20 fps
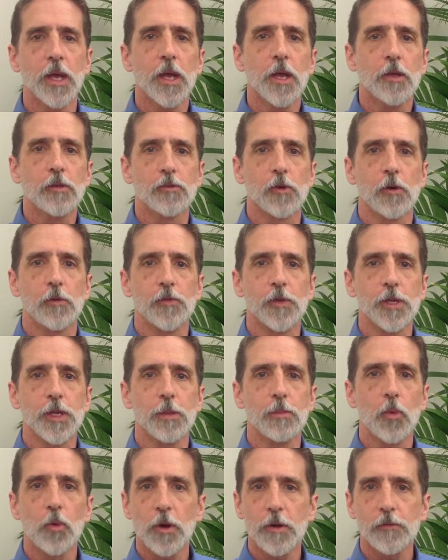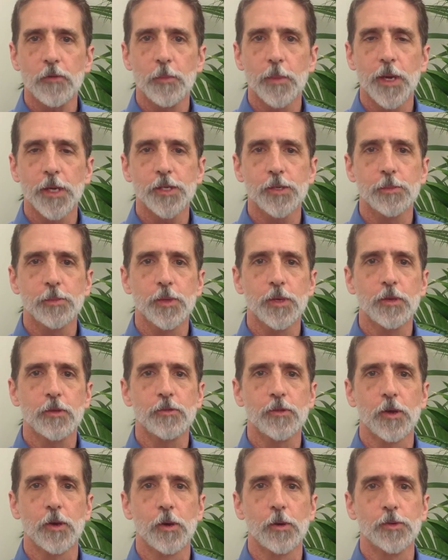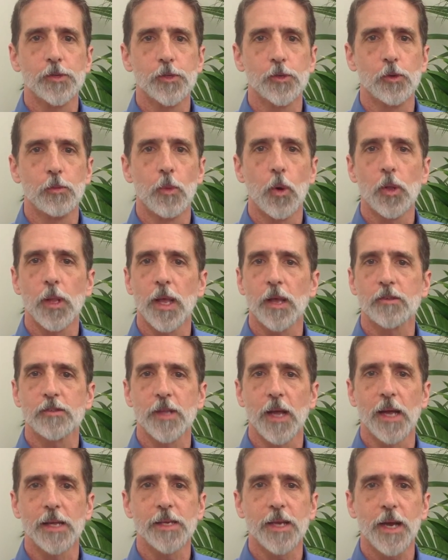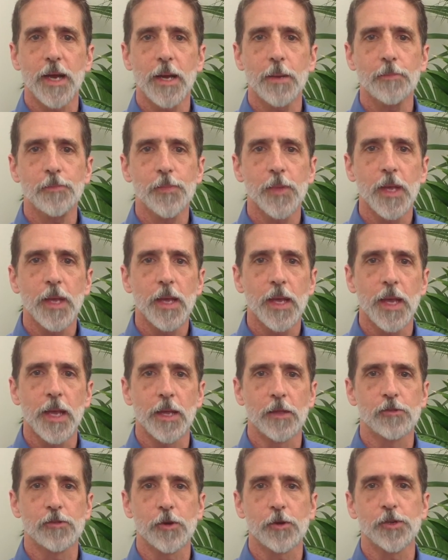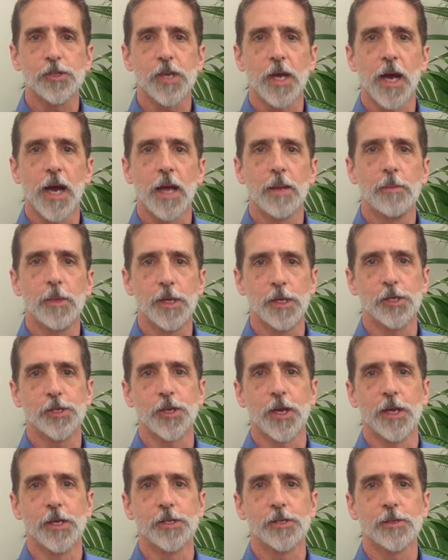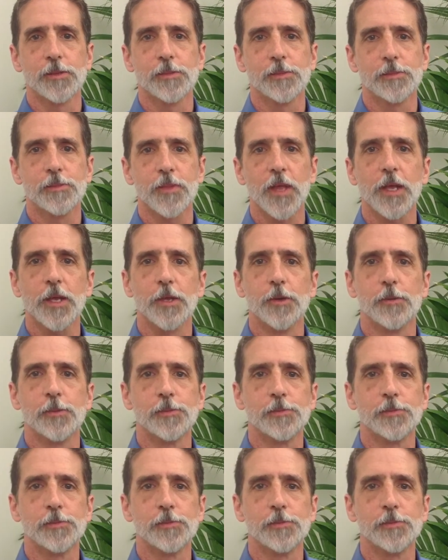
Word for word: So if you need more information, please go to molex.com and search on mini change. Thank you.